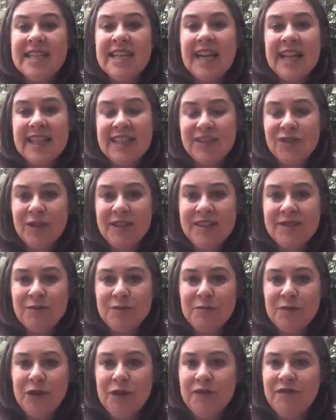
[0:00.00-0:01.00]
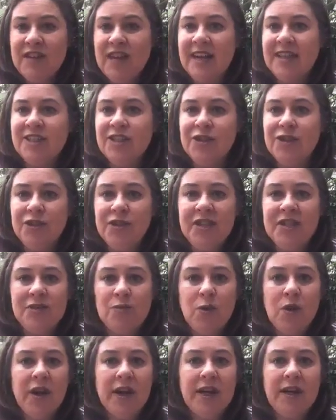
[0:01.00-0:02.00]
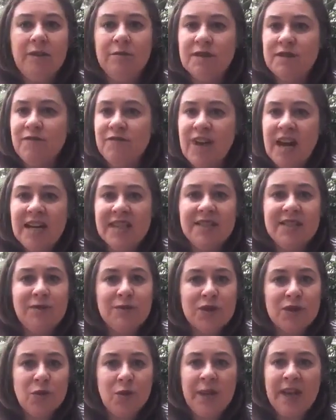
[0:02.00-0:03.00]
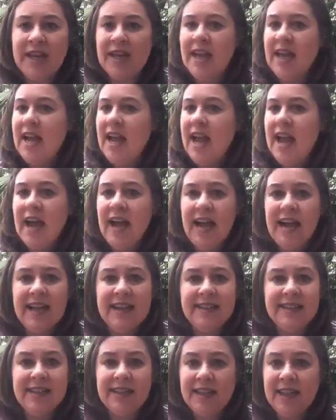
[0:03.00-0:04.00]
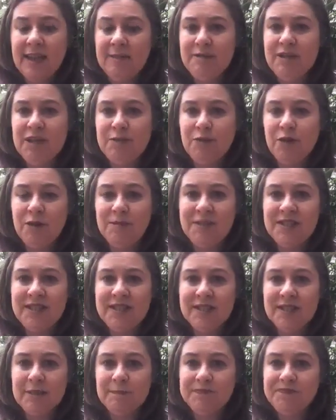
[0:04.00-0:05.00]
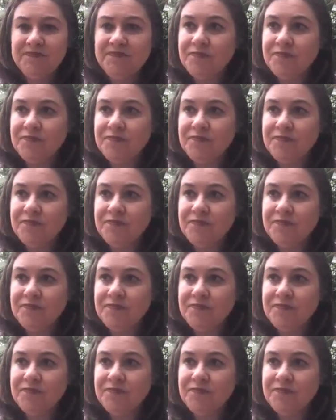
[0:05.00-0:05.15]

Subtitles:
get the trees removed and to do his work. He was fast, he was quick, and kept his promises.